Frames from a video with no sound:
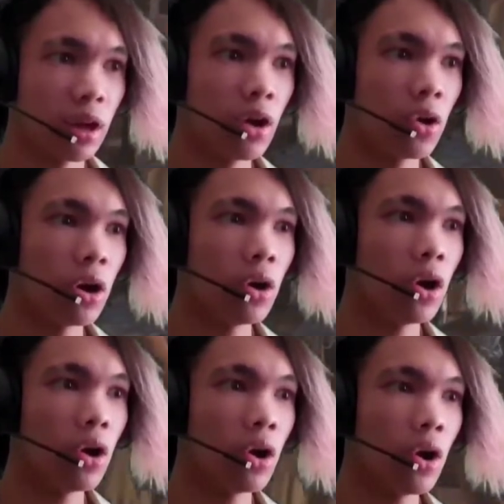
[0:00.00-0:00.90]
No oh, oh,
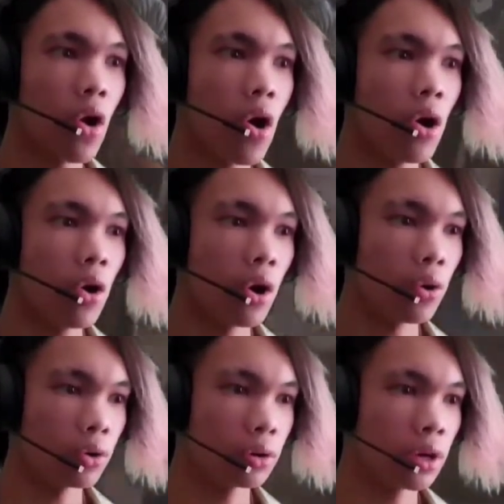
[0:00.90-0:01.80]
oh, oh oh oh, oh,
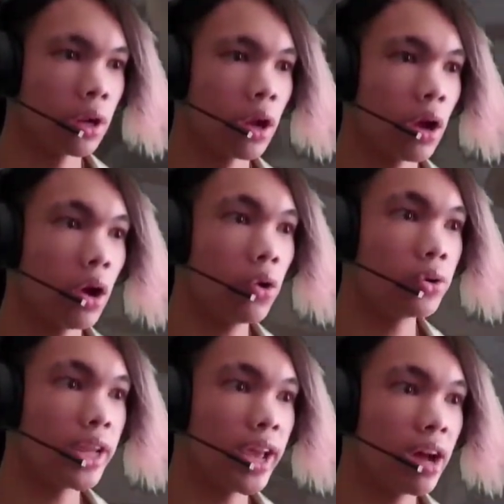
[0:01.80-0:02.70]
oh, oh,
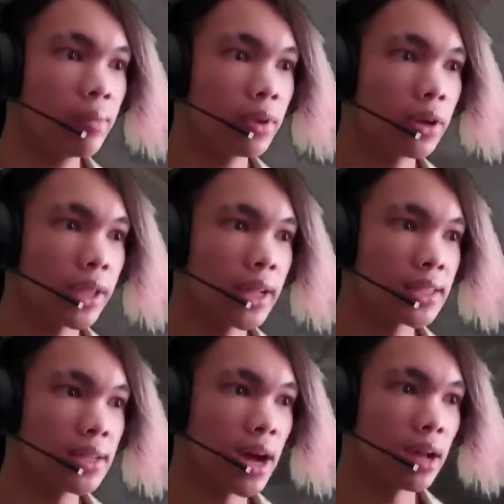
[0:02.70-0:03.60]
oh, damn. Okay,
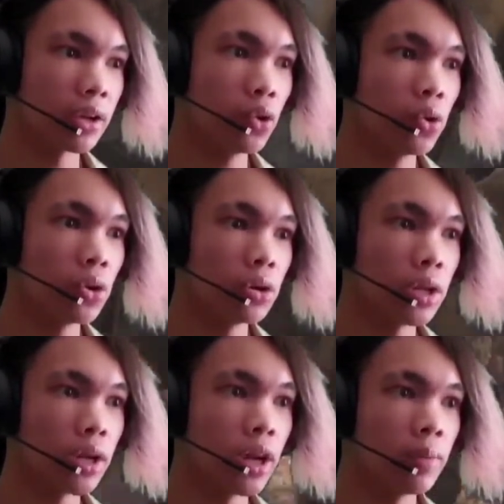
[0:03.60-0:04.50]
that's not
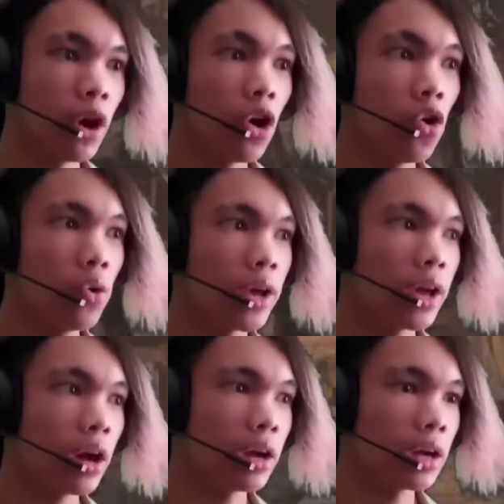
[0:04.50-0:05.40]
cool. Uh,
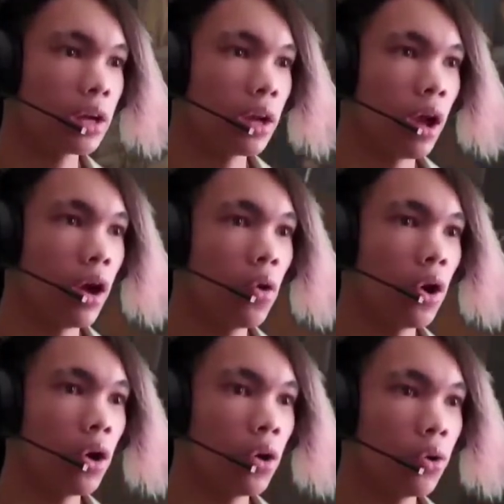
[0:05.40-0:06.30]
oh.
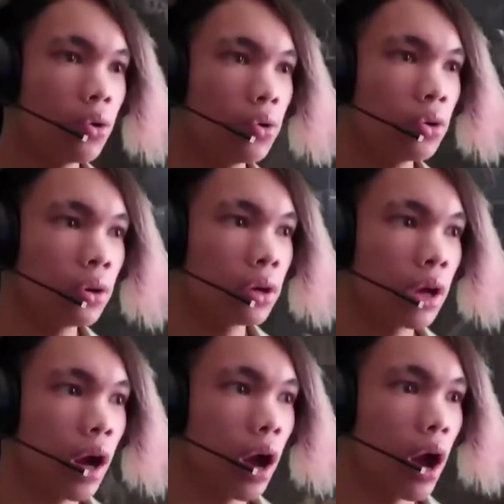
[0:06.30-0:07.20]
Uh
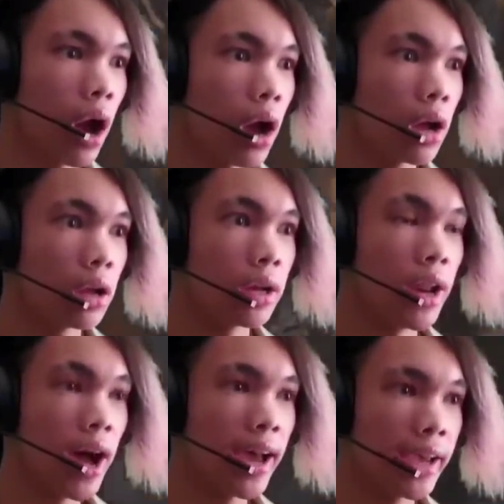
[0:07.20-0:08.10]
oh.
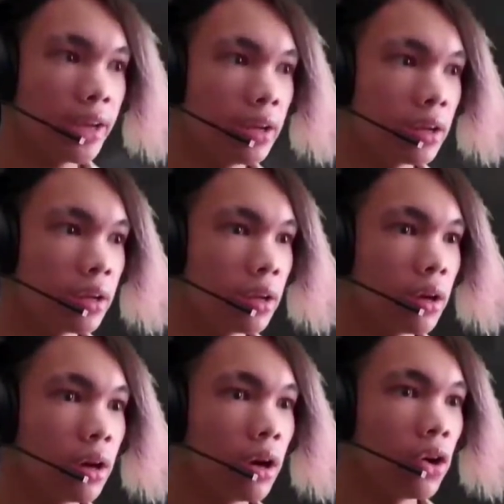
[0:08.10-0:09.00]
Nine. Nine.
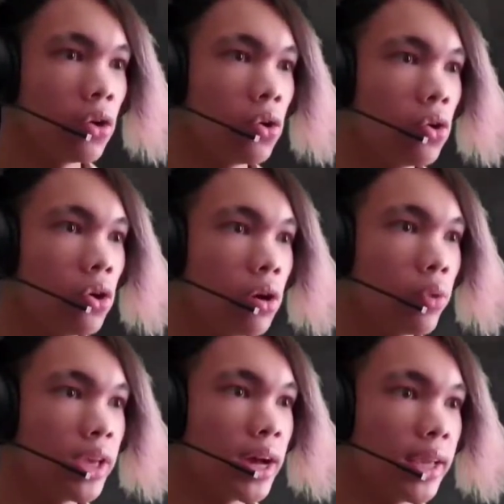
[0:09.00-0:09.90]
Oh,
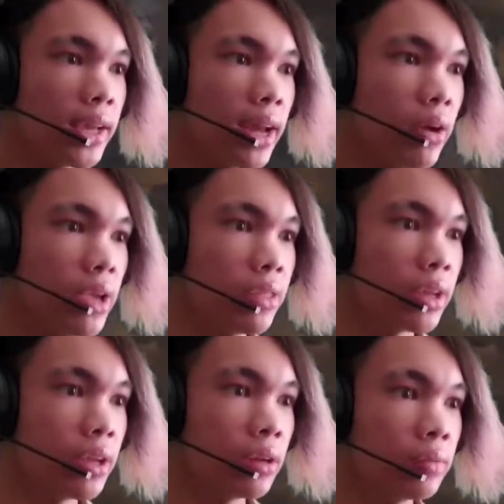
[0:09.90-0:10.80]
we gotta get out,
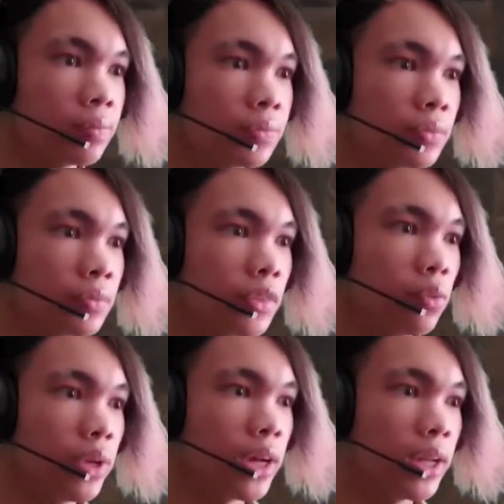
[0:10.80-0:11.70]
Ethan.
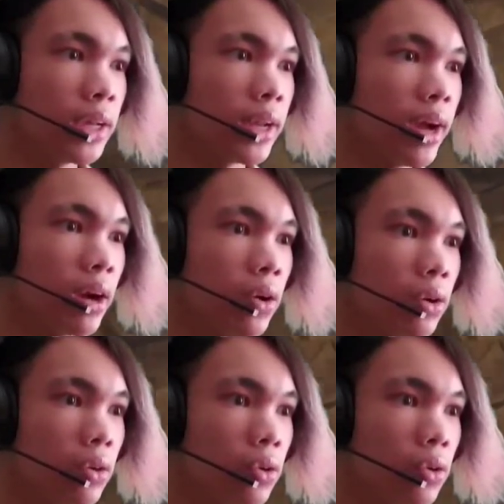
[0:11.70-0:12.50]
We gotta get out.